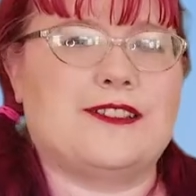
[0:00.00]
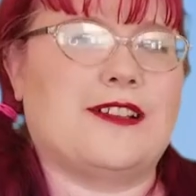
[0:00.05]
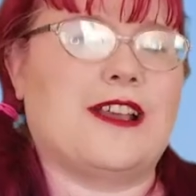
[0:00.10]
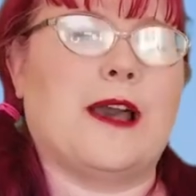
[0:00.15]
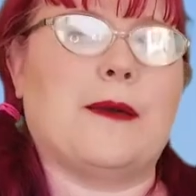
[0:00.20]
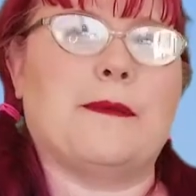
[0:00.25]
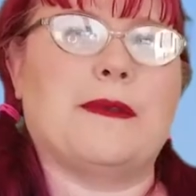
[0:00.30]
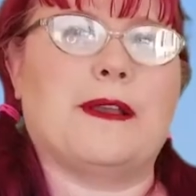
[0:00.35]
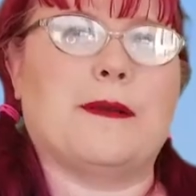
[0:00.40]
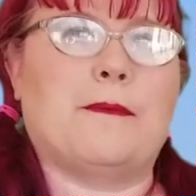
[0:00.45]

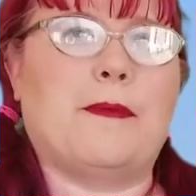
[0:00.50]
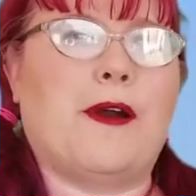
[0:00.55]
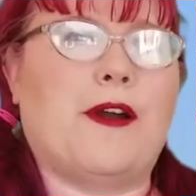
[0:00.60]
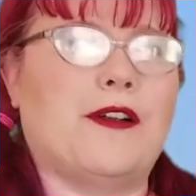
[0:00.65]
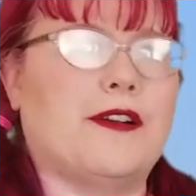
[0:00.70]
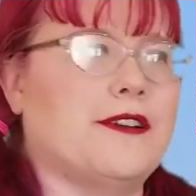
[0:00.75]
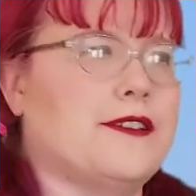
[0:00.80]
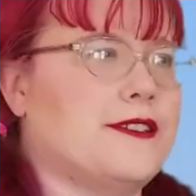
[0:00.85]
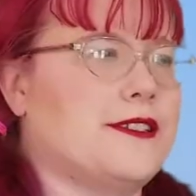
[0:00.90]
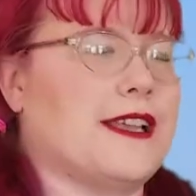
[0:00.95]
coming
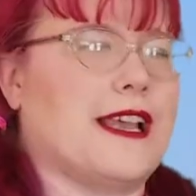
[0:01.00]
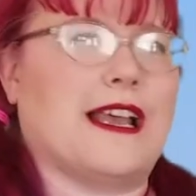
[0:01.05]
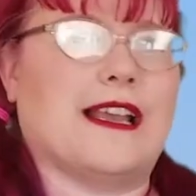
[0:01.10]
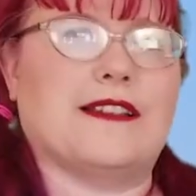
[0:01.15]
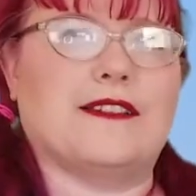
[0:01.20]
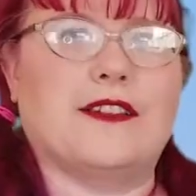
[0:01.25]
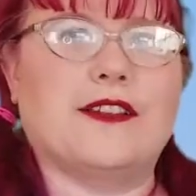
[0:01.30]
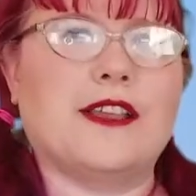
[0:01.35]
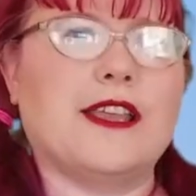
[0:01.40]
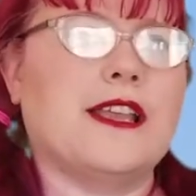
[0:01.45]
apart
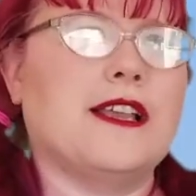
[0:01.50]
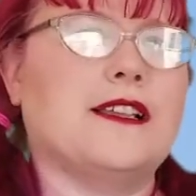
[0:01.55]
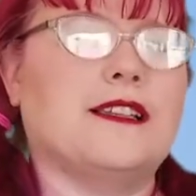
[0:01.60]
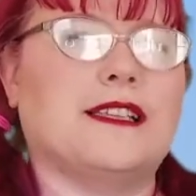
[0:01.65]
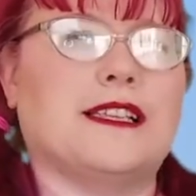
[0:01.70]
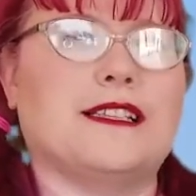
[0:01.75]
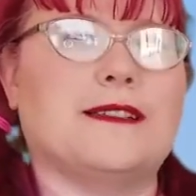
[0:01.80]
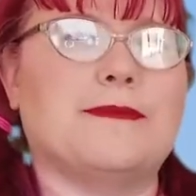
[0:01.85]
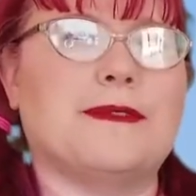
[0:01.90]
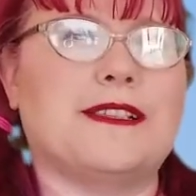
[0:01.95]
and looking a
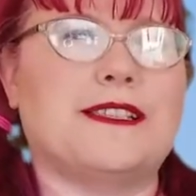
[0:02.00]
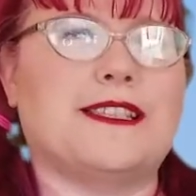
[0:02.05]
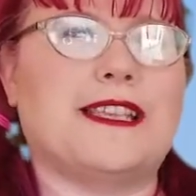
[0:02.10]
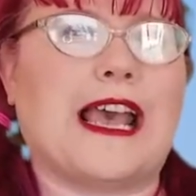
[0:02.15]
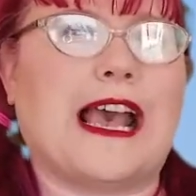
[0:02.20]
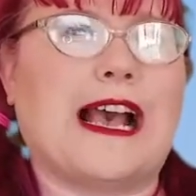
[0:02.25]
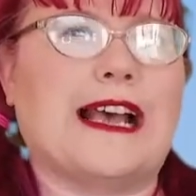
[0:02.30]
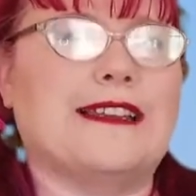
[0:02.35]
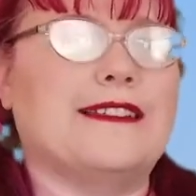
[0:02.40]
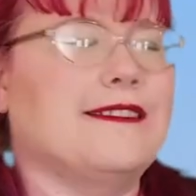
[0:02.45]
little bit
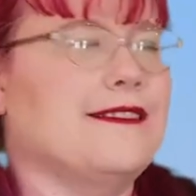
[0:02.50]
sad,